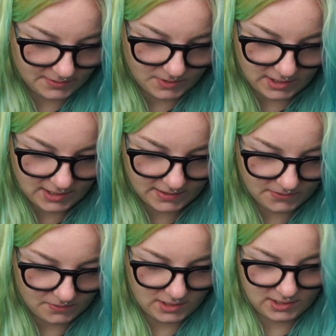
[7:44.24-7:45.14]
my
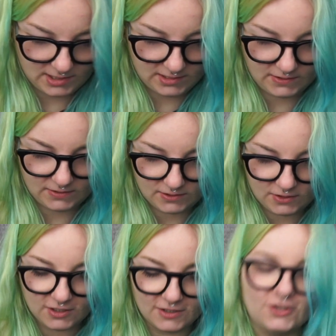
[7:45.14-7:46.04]
last one is,
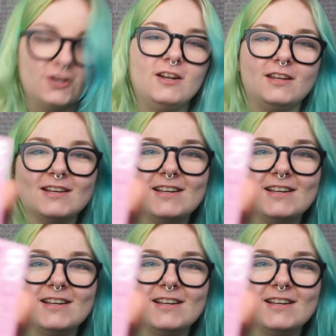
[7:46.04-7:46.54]
oh, girly.